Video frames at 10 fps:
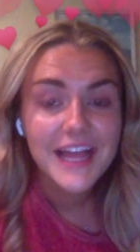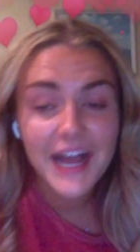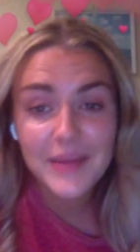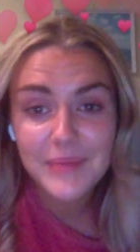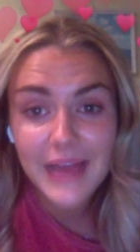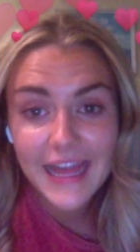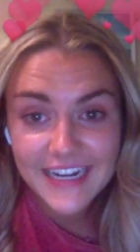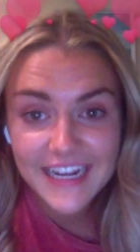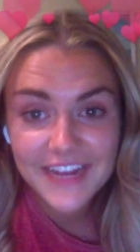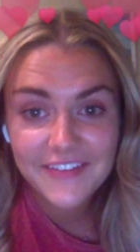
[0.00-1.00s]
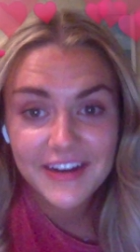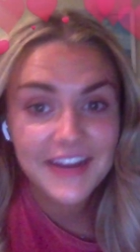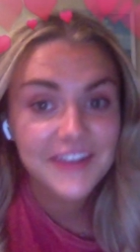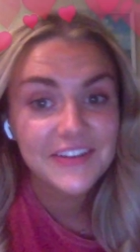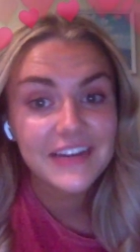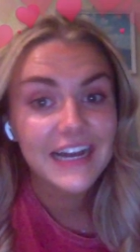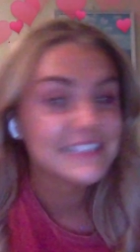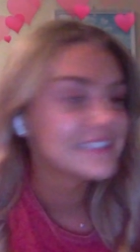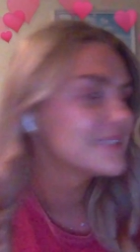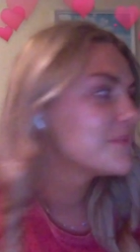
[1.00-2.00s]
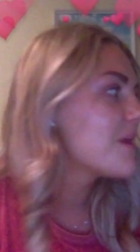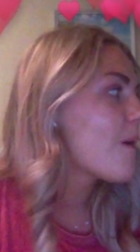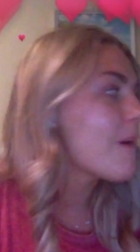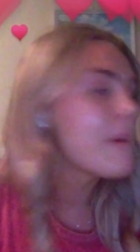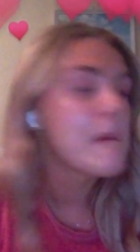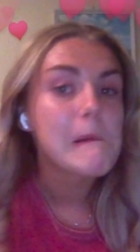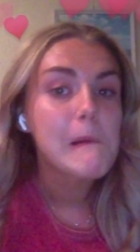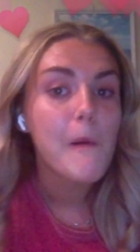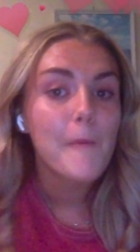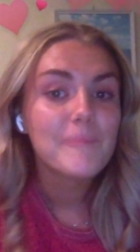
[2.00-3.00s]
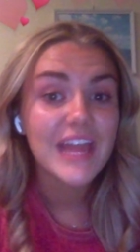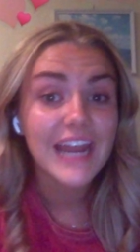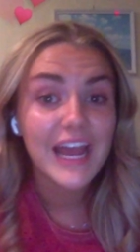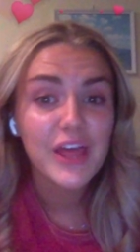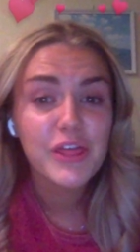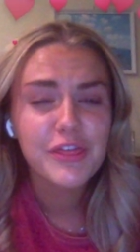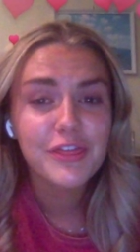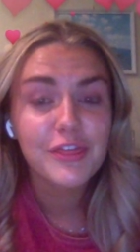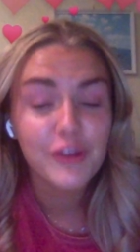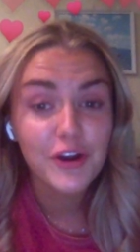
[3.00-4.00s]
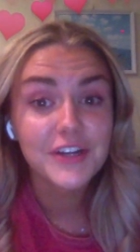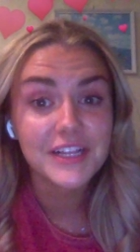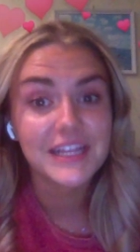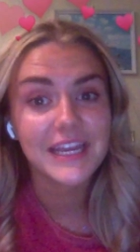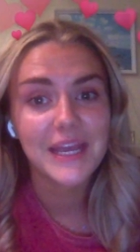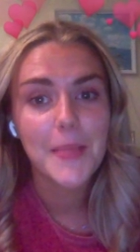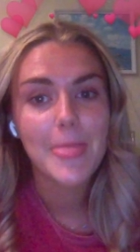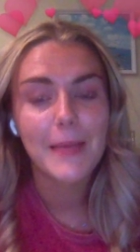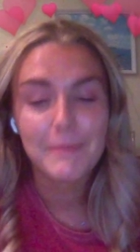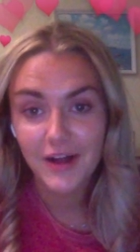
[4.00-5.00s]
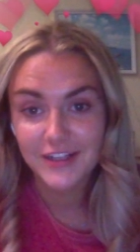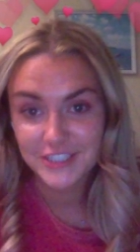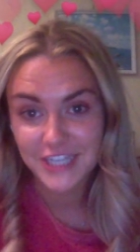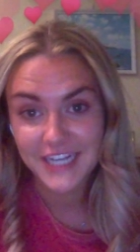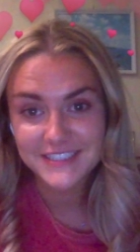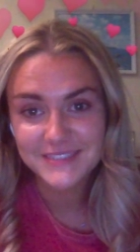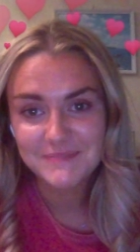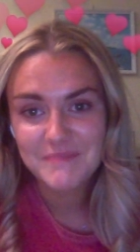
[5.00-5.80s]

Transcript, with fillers: I'm editing right now, you guys. And I thoroughly apologize